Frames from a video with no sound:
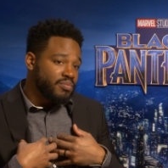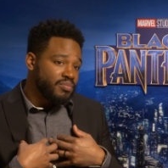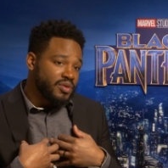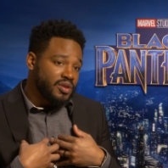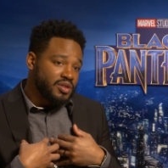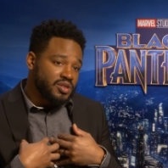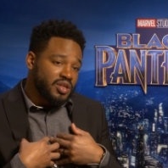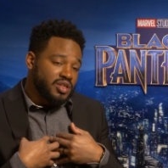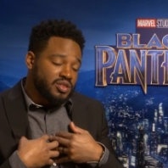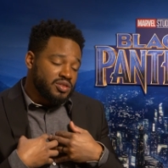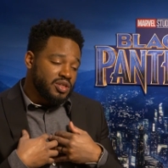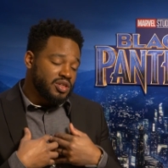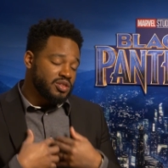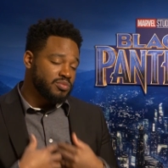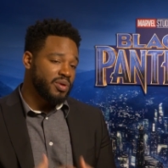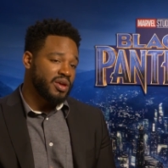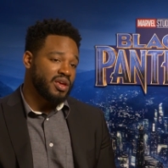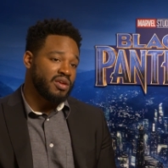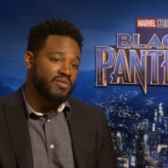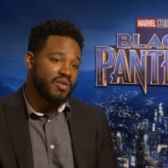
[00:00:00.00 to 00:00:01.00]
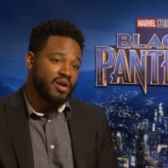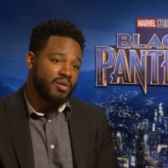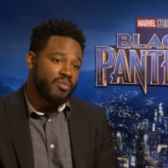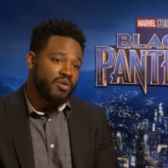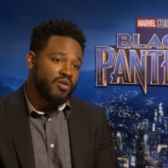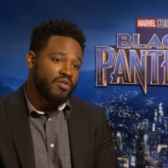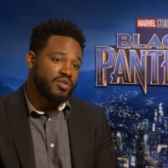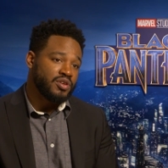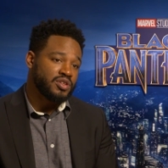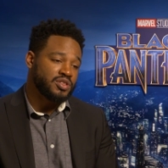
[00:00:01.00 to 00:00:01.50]
These, these these big event
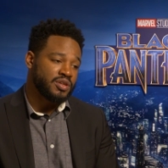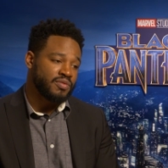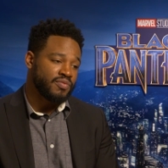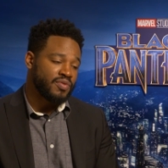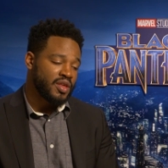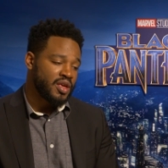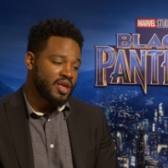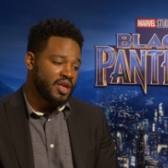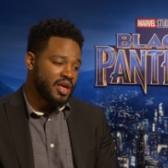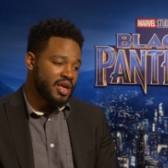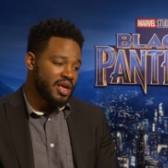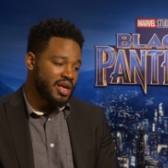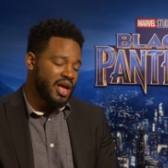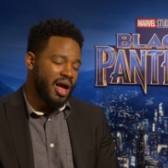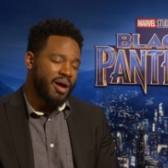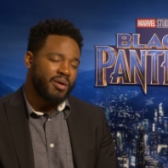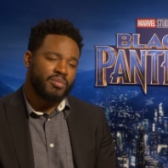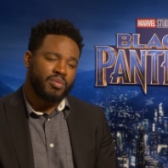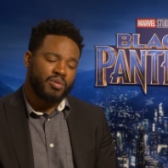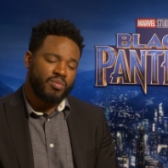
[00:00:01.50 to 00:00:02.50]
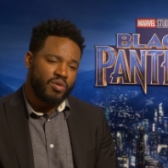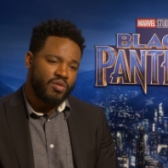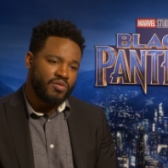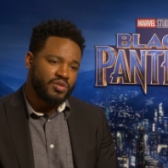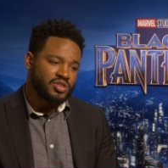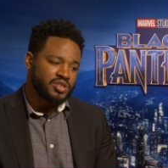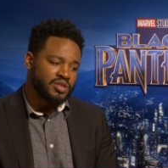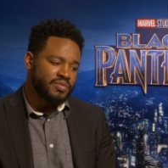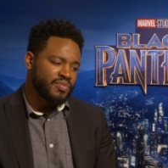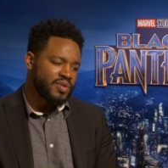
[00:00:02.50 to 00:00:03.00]
movies and comic book
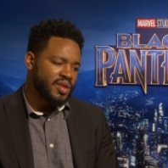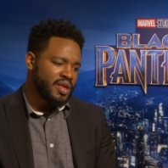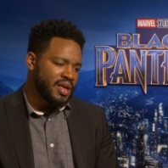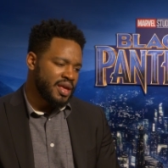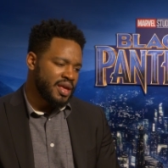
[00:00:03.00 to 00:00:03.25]
movies and